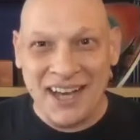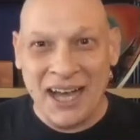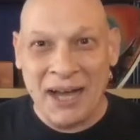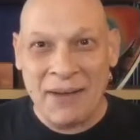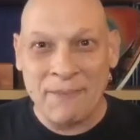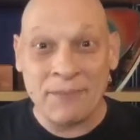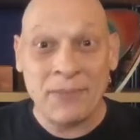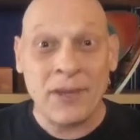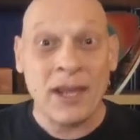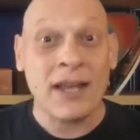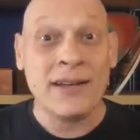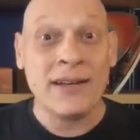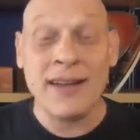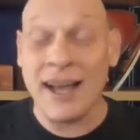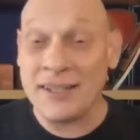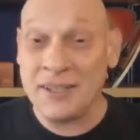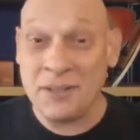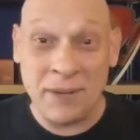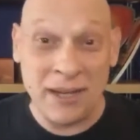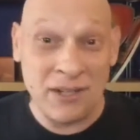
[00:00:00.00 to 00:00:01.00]
Um,
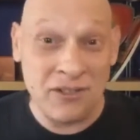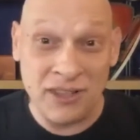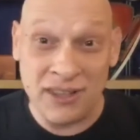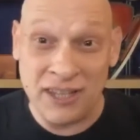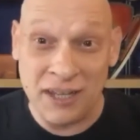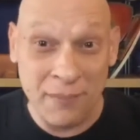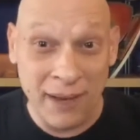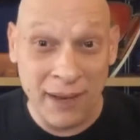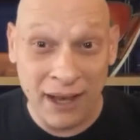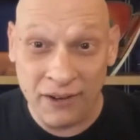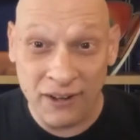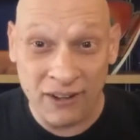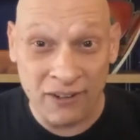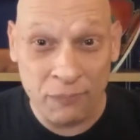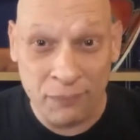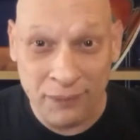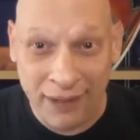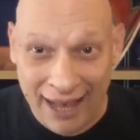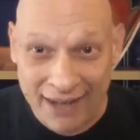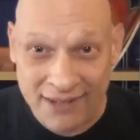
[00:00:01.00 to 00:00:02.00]
not to mention the amount
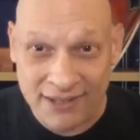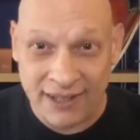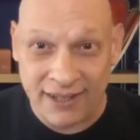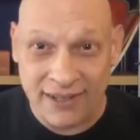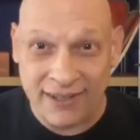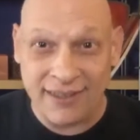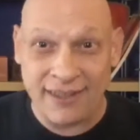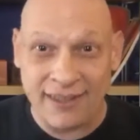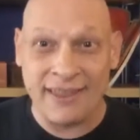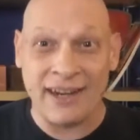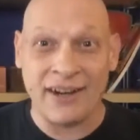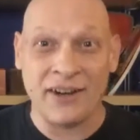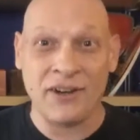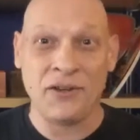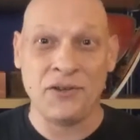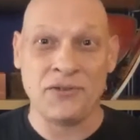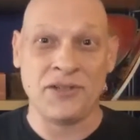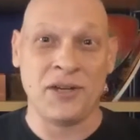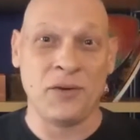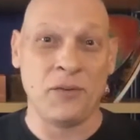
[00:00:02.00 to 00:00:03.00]
of plastic that they are
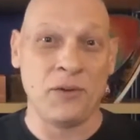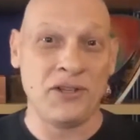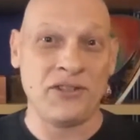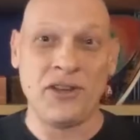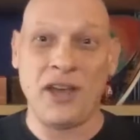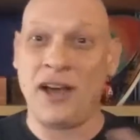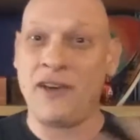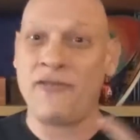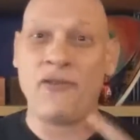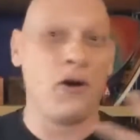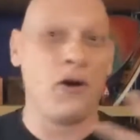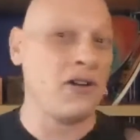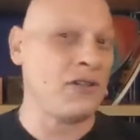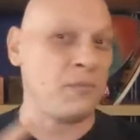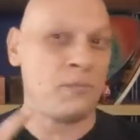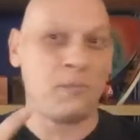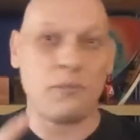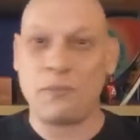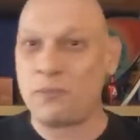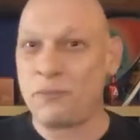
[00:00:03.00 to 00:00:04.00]
using, which of
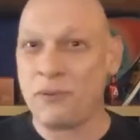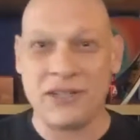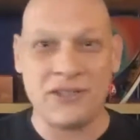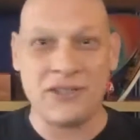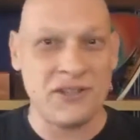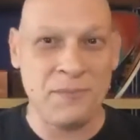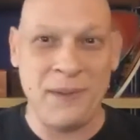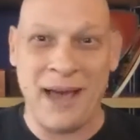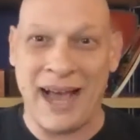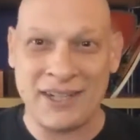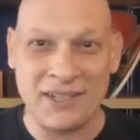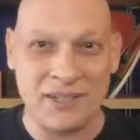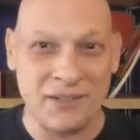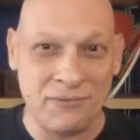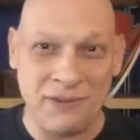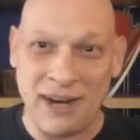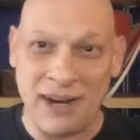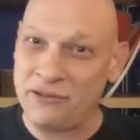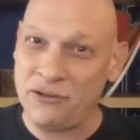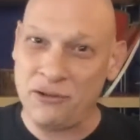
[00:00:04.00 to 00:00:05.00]
course brings us back to
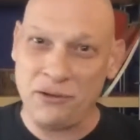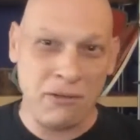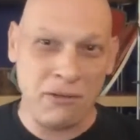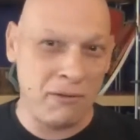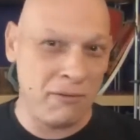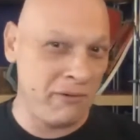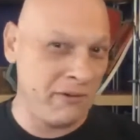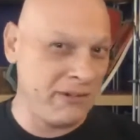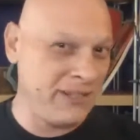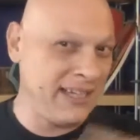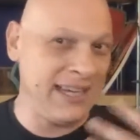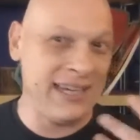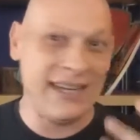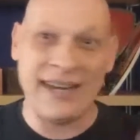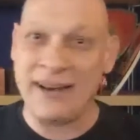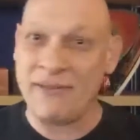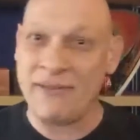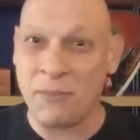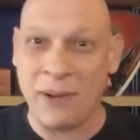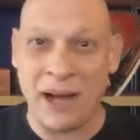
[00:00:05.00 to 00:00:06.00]
revolution of the routine.
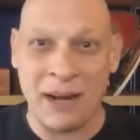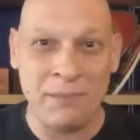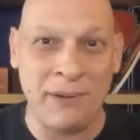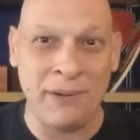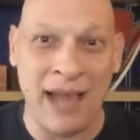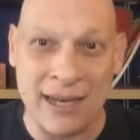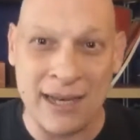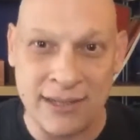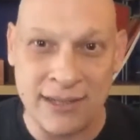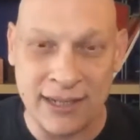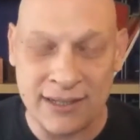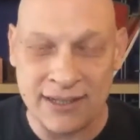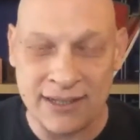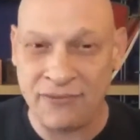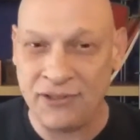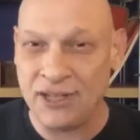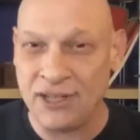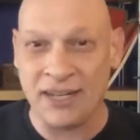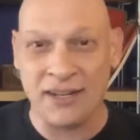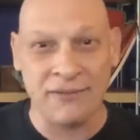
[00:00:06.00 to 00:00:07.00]
Never buy plastics
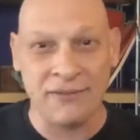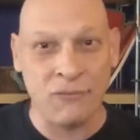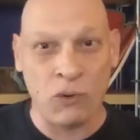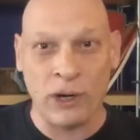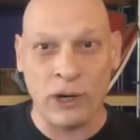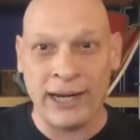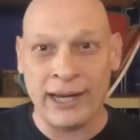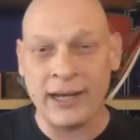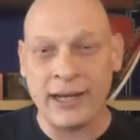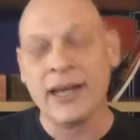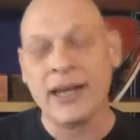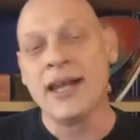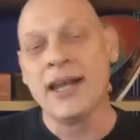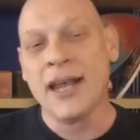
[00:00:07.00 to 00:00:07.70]
if you can avoid it.